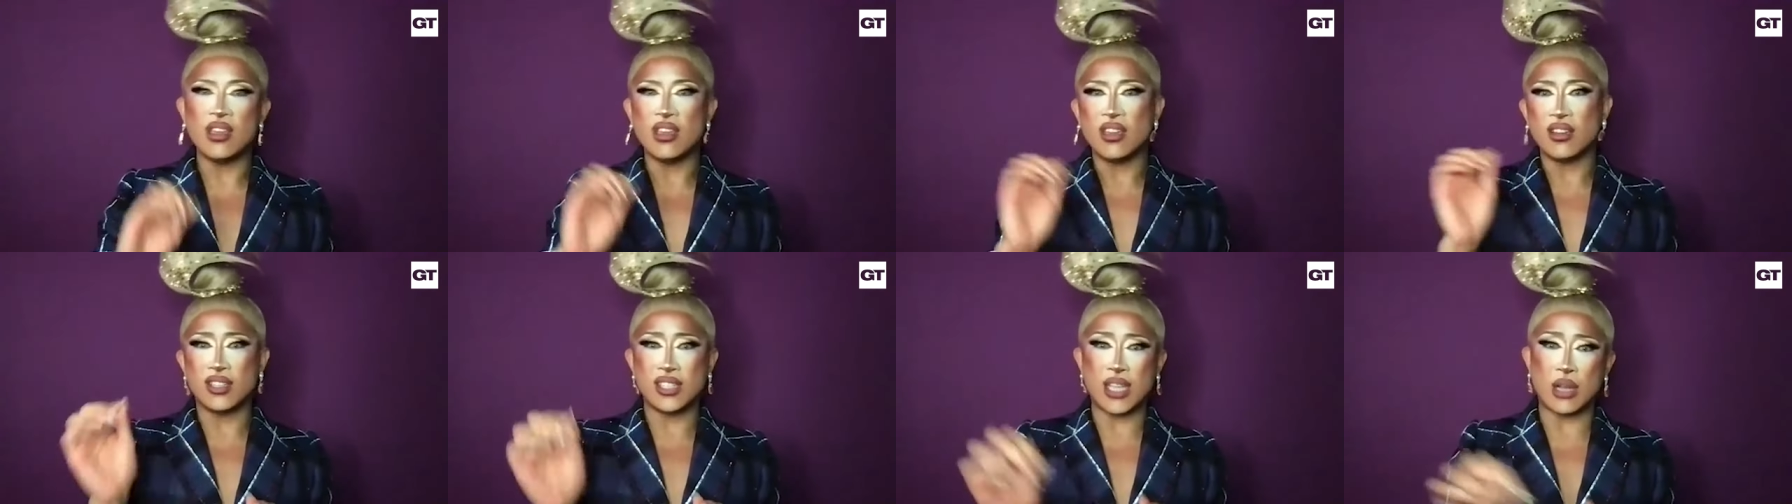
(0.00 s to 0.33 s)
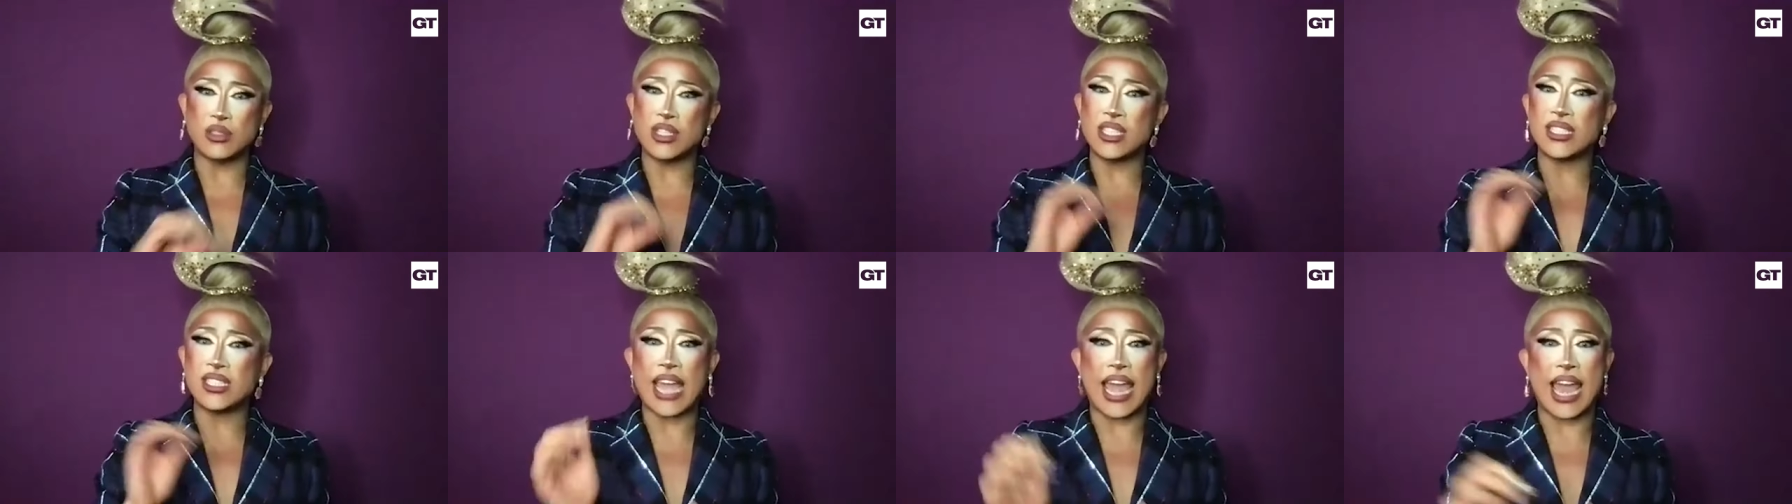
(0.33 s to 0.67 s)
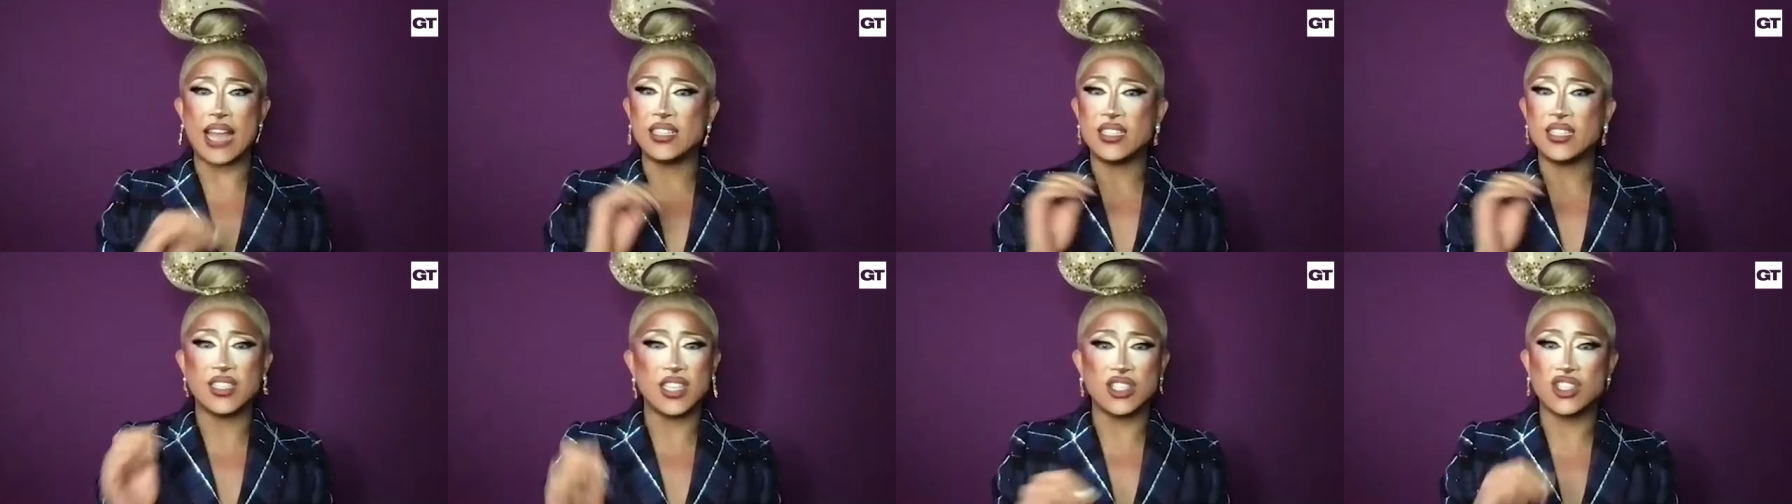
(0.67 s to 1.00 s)
because I was just
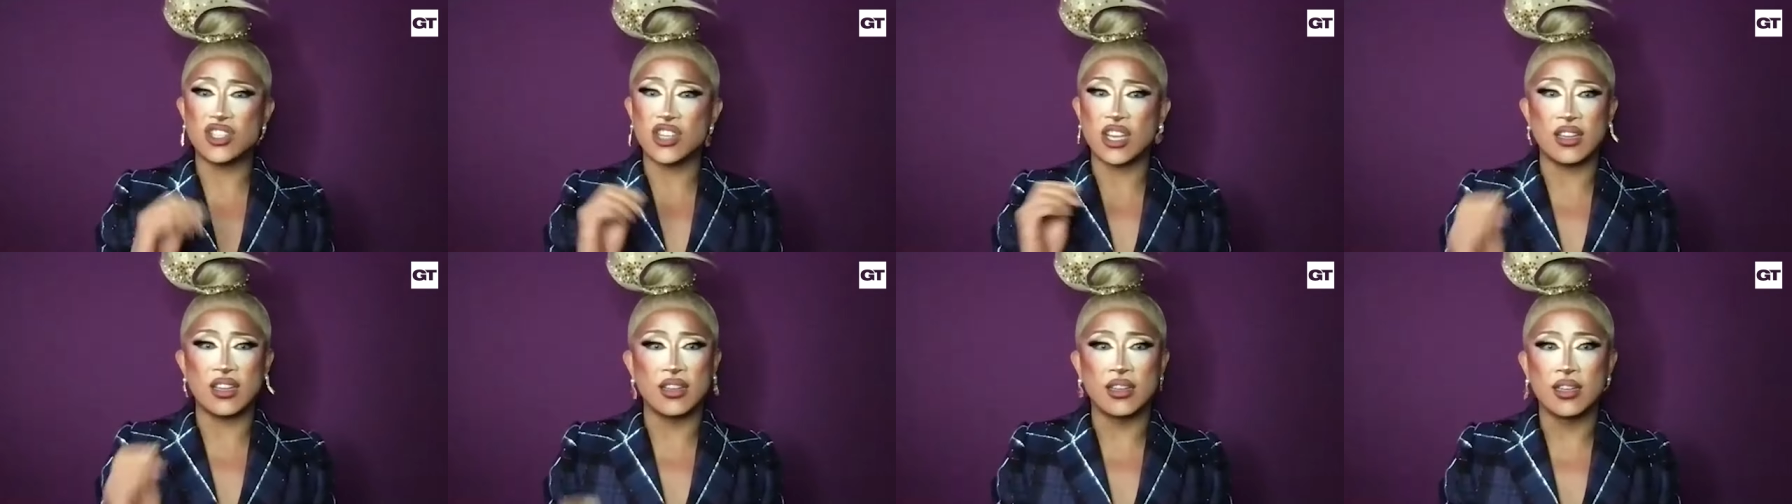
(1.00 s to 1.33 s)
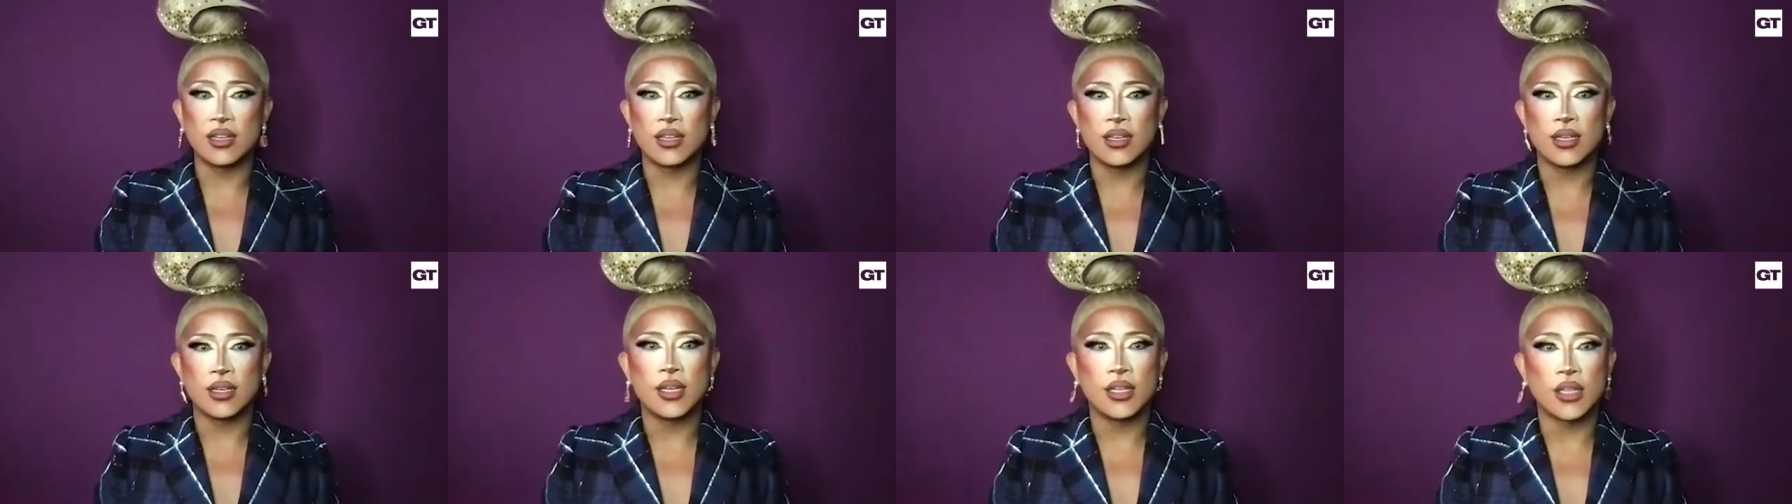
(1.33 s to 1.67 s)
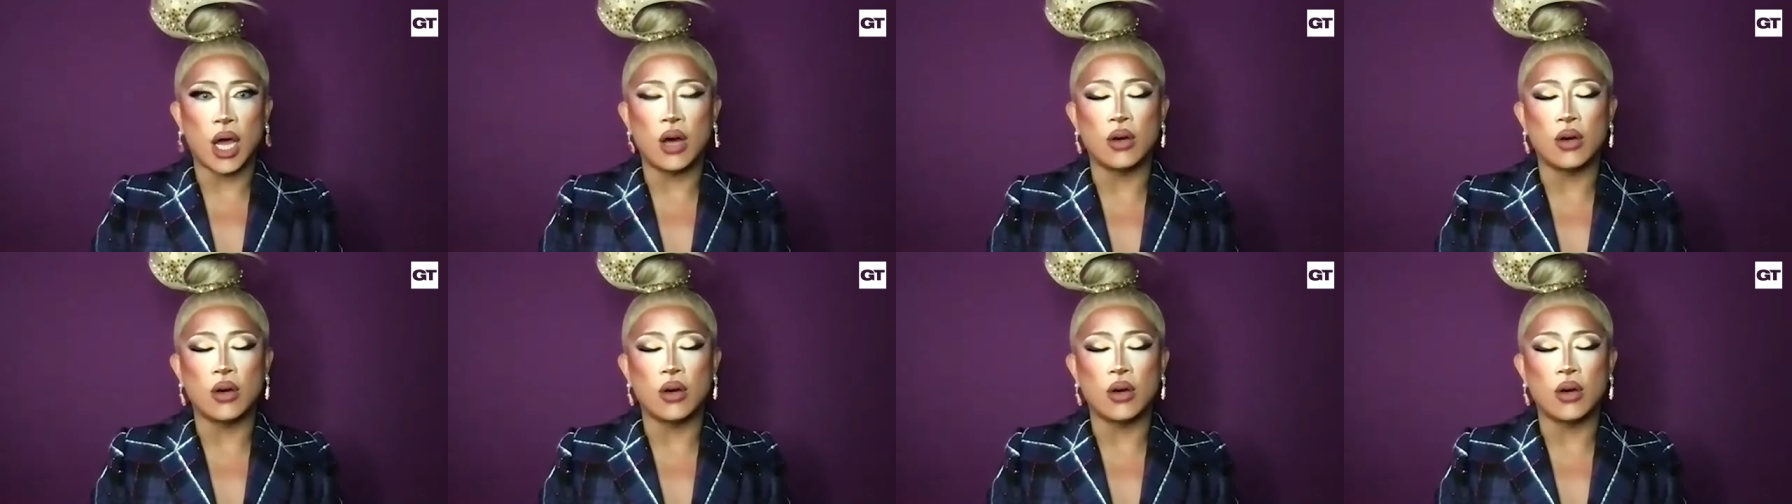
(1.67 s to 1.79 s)
hand stitching the